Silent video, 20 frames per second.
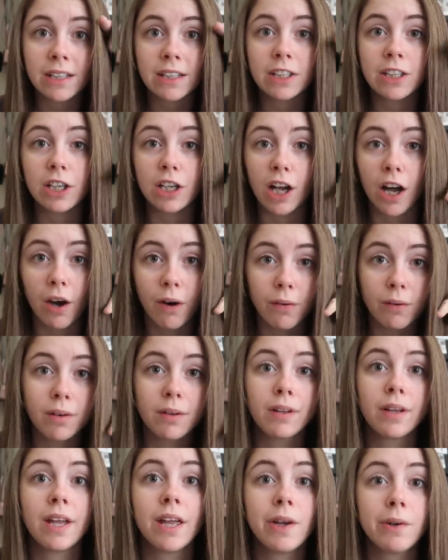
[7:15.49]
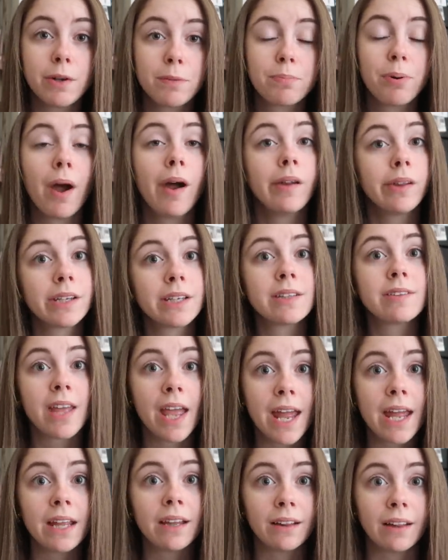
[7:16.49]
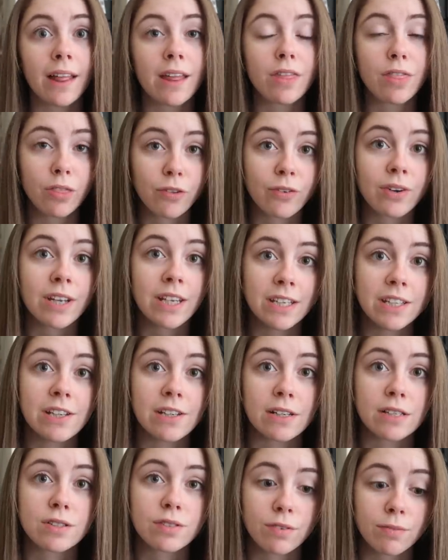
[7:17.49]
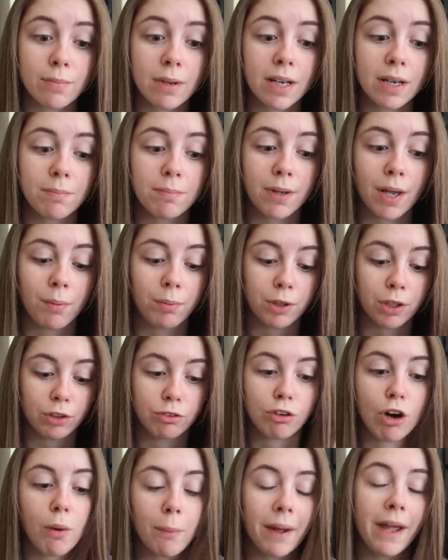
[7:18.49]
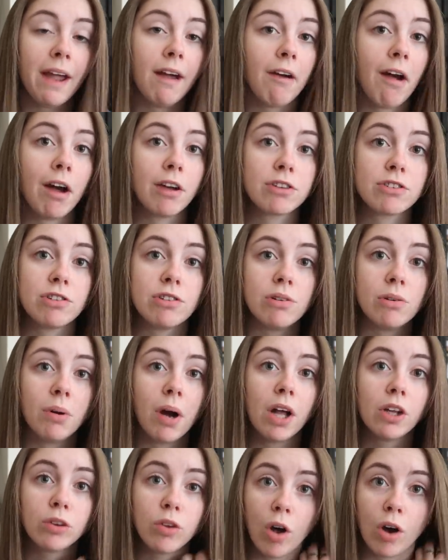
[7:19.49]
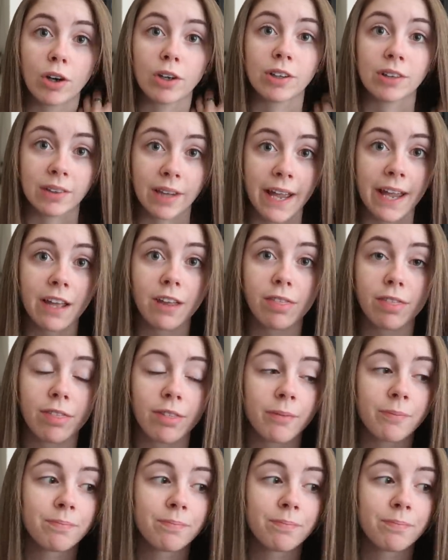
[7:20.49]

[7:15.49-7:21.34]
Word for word: you know, it would probably take like three years for me to be able to grow my hair out to a longer length.